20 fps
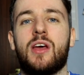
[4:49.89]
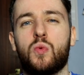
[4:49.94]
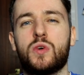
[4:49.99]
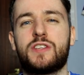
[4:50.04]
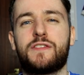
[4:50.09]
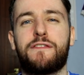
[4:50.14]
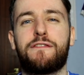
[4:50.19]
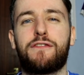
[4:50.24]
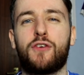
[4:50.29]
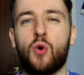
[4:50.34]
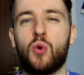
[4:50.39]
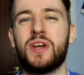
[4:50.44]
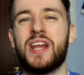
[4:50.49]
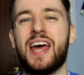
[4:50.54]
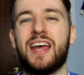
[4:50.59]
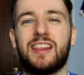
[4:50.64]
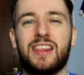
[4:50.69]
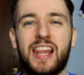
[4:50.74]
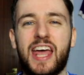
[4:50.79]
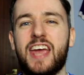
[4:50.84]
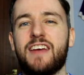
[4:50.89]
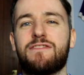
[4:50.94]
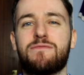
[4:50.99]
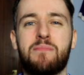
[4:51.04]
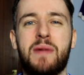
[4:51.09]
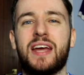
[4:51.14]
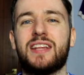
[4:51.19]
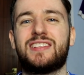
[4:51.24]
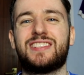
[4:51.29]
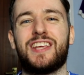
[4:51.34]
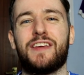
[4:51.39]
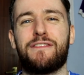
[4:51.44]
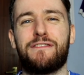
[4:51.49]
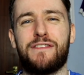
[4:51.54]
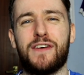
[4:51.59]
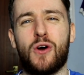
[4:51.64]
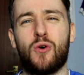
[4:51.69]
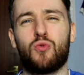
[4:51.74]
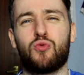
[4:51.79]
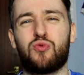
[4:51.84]
was thrown at left mid to
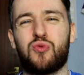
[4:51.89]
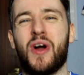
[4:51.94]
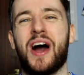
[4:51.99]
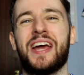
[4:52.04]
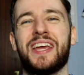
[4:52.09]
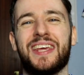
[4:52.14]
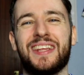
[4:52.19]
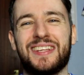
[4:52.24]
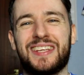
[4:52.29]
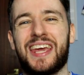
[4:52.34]
fill Ryan